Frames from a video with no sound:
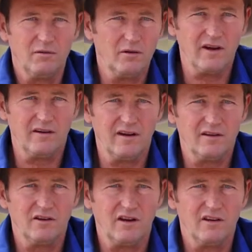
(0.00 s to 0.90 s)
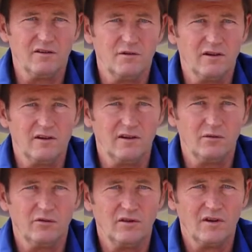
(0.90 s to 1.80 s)
Without that, you can't do anything
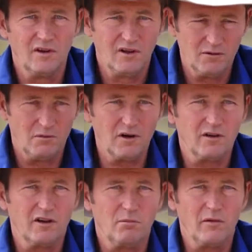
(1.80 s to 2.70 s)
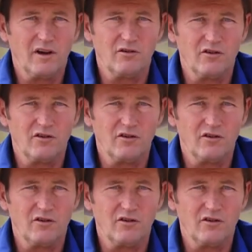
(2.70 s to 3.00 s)
else. We've got to keep them out of